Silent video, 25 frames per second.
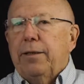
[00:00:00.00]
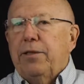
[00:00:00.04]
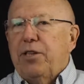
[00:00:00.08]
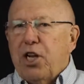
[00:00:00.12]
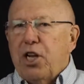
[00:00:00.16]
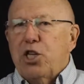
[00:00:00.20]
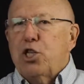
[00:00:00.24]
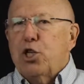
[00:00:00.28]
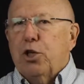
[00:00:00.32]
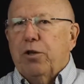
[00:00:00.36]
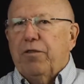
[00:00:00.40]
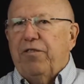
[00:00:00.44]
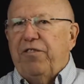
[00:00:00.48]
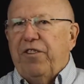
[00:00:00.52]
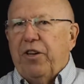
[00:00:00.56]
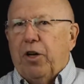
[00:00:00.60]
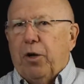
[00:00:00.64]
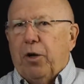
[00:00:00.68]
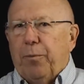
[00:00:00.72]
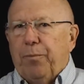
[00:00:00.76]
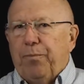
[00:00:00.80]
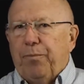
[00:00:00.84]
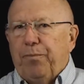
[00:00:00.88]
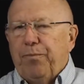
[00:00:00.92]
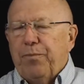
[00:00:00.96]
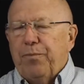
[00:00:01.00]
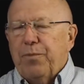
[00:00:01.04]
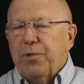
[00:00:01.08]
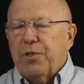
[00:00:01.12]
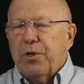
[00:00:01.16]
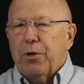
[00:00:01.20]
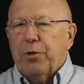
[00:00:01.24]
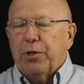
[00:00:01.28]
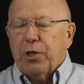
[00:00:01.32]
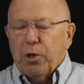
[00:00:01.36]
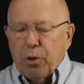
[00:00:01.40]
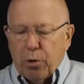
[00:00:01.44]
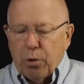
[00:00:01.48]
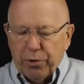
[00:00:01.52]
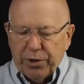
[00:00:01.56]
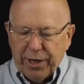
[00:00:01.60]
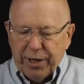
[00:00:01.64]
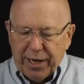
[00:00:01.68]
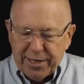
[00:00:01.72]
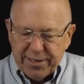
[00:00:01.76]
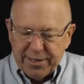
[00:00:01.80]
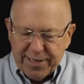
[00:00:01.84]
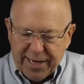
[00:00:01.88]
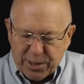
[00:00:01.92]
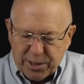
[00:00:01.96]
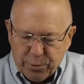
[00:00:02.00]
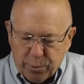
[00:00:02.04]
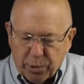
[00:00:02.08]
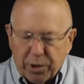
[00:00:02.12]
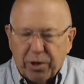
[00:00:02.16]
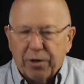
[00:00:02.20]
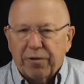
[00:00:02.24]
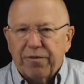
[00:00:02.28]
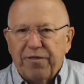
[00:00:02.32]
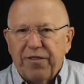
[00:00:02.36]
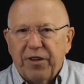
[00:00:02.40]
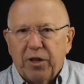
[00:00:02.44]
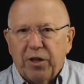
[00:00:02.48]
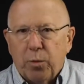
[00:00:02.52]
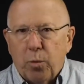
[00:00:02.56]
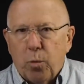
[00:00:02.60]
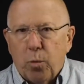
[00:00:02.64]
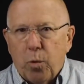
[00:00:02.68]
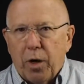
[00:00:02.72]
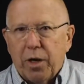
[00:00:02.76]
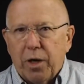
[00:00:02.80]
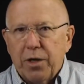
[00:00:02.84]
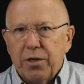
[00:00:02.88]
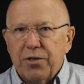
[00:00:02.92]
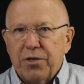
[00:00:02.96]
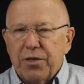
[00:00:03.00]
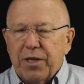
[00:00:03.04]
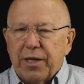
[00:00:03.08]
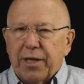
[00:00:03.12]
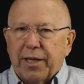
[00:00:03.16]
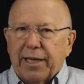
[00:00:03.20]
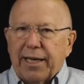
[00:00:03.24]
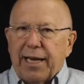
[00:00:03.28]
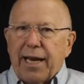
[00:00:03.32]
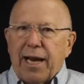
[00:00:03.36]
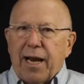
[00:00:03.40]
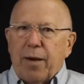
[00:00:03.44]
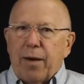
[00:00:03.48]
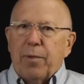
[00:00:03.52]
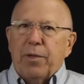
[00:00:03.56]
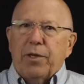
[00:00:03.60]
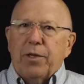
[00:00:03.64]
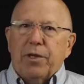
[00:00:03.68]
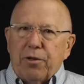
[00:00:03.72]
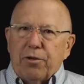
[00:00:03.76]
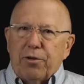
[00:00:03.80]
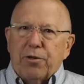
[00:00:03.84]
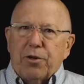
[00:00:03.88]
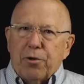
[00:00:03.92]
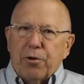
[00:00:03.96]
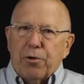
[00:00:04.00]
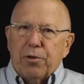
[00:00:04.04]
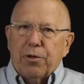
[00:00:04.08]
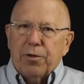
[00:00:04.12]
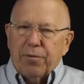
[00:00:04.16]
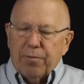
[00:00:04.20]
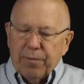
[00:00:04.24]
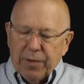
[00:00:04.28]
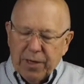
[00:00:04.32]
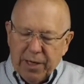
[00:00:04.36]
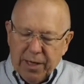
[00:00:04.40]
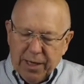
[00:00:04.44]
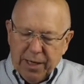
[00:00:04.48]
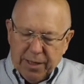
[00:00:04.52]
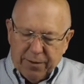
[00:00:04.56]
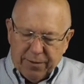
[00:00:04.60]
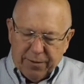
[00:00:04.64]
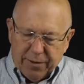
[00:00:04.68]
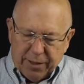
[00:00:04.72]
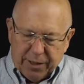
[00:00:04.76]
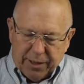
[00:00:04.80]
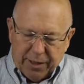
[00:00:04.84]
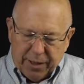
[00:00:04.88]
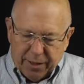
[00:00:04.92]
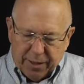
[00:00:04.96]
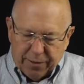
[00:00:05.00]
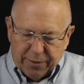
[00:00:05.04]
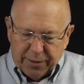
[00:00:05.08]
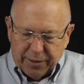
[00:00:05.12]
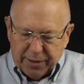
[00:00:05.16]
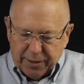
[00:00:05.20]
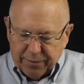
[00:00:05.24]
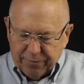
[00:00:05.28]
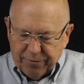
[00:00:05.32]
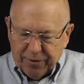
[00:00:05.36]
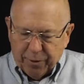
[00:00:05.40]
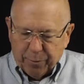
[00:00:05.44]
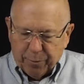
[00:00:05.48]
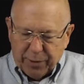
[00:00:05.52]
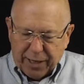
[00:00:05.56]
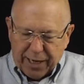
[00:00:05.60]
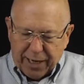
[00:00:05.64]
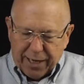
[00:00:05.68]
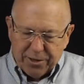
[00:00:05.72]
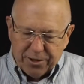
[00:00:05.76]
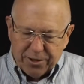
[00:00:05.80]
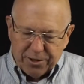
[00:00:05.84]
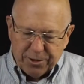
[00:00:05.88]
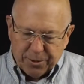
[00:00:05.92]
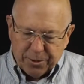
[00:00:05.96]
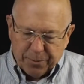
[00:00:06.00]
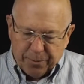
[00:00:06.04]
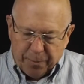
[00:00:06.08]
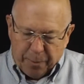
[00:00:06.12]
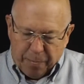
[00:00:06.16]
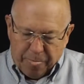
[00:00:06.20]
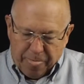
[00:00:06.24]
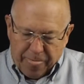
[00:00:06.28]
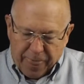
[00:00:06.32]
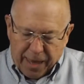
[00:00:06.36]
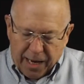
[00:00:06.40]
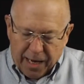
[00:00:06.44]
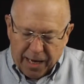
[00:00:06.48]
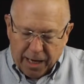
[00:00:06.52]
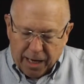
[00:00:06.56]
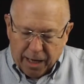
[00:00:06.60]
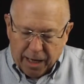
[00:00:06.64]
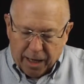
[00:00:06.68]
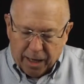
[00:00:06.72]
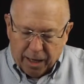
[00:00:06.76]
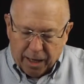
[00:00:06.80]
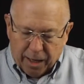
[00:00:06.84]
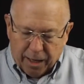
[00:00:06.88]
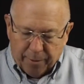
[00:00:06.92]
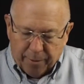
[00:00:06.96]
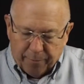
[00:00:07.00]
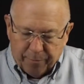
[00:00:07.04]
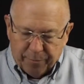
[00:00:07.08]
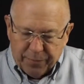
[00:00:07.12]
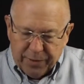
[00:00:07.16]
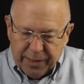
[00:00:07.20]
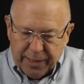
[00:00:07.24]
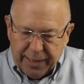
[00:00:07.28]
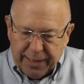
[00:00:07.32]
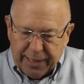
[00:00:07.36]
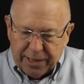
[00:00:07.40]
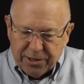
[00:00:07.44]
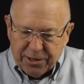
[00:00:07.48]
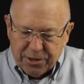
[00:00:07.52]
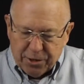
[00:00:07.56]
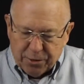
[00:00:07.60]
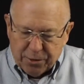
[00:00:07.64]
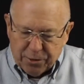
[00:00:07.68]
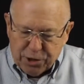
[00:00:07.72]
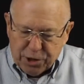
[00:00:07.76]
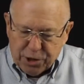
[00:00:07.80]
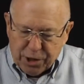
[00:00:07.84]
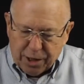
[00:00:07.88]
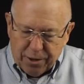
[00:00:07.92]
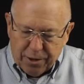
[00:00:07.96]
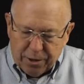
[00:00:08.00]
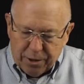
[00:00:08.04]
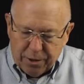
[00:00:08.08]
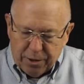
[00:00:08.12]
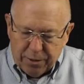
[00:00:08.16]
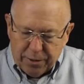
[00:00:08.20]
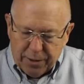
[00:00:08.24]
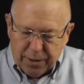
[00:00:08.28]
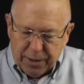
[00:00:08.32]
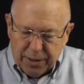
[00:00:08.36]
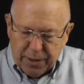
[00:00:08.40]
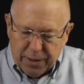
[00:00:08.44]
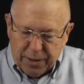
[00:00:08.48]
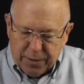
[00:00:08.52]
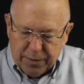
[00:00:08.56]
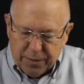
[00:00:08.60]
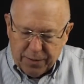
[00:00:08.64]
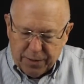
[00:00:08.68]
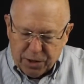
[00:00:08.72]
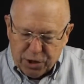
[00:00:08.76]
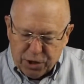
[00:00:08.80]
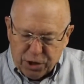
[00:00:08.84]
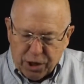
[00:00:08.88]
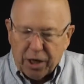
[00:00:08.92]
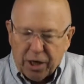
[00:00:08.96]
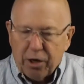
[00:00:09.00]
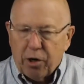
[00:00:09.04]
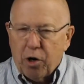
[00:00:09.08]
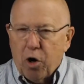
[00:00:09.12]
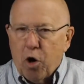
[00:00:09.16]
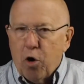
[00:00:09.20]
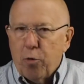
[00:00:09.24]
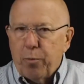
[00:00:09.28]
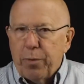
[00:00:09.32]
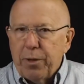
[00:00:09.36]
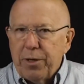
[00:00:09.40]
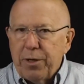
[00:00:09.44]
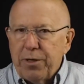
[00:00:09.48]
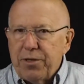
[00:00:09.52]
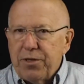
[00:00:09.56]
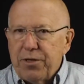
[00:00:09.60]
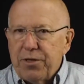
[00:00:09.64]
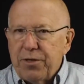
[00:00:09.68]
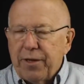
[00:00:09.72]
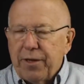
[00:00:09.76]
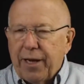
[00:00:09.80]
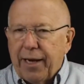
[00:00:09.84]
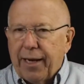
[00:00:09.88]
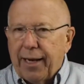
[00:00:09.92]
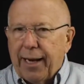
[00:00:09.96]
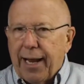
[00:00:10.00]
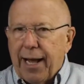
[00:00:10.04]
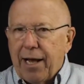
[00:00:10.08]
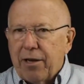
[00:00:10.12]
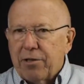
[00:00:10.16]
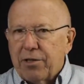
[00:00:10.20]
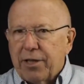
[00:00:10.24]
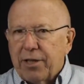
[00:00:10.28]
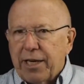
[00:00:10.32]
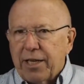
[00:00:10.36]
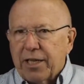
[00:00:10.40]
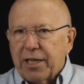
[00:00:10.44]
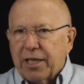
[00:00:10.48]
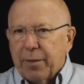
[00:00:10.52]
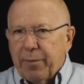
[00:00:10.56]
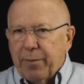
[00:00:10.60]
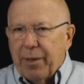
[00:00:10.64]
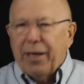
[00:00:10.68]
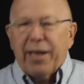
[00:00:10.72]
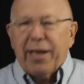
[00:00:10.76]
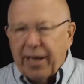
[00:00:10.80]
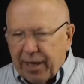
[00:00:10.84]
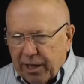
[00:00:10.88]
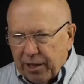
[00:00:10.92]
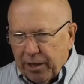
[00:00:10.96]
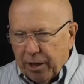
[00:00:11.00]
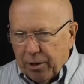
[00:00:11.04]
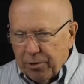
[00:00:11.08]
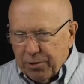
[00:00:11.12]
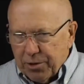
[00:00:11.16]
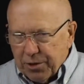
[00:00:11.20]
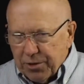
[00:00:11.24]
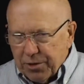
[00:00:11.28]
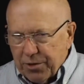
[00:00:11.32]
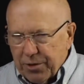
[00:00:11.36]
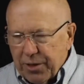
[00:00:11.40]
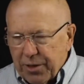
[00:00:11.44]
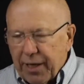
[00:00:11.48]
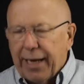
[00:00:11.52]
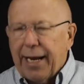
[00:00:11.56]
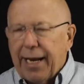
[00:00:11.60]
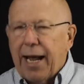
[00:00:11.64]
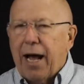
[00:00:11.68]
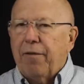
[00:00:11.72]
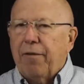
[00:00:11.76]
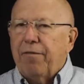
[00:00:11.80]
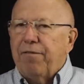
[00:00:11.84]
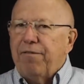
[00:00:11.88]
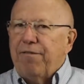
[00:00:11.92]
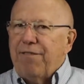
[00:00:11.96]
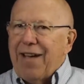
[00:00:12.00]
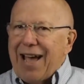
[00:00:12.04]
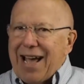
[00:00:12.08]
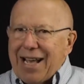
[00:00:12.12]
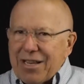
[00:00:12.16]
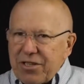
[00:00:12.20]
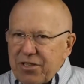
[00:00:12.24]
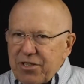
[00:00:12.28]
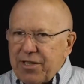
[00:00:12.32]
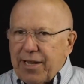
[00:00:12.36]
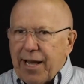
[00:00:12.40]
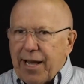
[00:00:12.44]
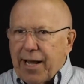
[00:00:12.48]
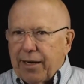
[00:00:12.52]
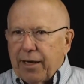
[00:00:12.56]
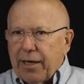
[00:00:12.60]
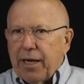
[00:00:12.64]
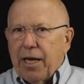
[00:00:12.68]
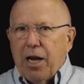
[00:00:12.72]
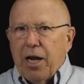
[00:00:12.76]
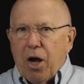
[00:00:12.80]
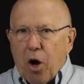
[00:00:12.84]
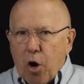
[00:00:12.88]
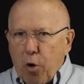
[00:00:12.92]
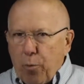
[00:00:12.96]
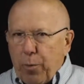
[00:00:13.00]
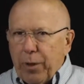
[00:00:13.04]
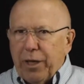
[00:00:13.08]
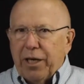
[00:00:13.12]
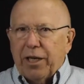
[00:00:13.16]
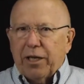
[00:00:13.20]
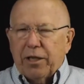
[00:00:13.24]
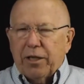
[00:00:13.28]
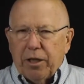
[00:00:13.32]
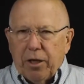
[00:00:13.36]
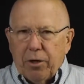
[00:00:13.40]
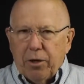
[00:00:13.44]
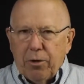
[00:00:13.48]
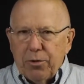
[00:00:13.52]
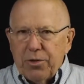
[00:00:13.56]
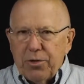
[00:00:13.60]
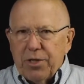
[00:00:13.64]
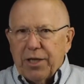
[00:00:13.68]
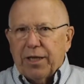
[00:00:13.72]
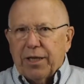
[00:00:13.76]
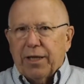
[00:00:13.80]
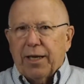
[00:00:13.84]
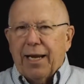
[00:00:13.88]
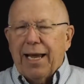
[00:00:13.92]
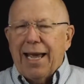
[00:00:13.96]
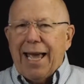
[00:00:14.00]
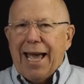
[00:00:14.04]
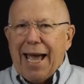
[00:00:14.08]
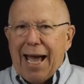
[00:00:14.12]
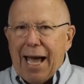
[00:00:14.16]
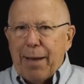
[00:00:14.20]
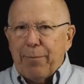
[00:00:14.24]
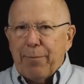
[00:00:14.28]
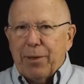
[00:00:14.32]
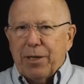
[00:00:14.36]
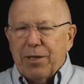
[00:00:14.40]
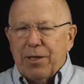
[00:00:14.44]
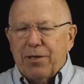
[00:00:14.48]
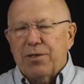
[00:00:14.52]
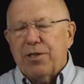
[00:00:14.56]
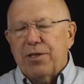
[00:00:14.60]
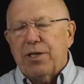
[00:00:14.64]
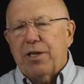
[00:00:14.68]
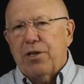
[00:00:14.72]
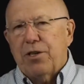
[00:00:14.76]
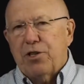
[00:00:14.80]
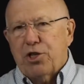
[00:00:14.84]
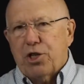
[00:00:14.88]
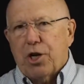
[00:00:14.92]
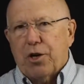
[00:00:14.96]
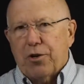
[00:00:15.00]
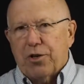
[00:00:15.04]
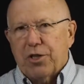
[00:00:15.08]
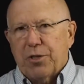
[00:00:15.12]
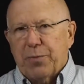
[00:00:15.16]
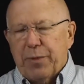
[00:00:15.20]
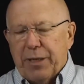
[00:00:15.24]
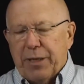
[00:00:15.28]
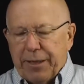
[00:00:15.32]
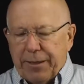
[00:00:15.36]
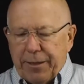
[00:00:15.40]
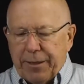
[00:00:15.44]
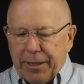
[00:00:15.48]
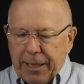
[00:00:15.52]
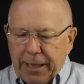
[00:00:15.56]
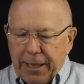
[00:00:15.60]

digital film. So in the old days, that's where your film was, in a camera that you turn the film canister. And so the shutter opens and allows light to come in and then closes. And how fast that open and closing happens is shutter speed.